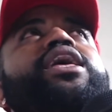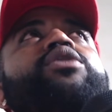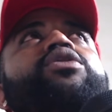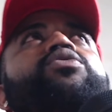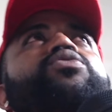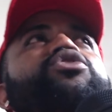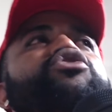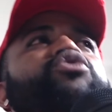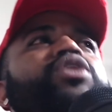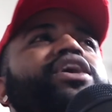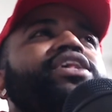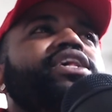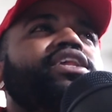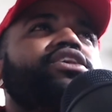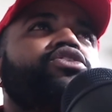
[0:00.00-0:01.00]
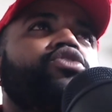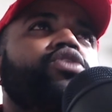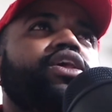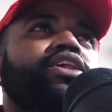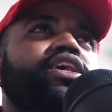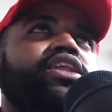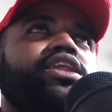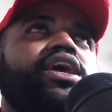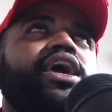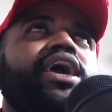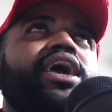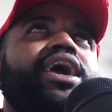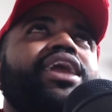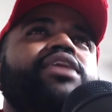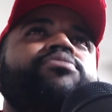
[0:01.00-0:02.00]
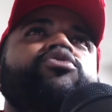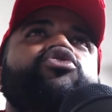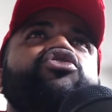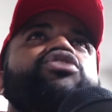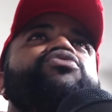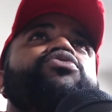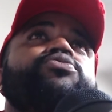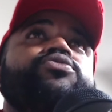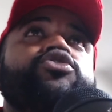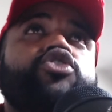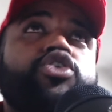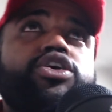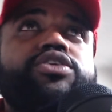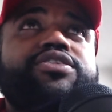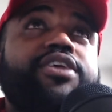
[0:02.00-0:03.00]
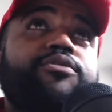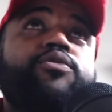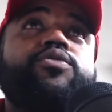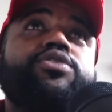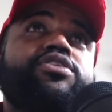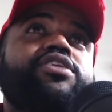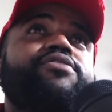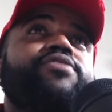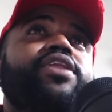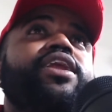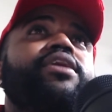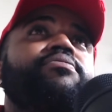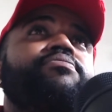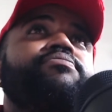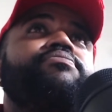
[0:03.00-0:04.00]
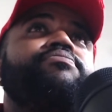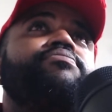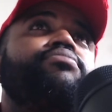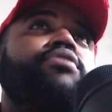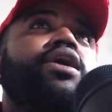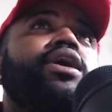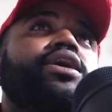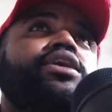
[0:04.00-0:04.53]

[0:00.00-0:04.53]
were you listening to any music from York, 717, like, prior to...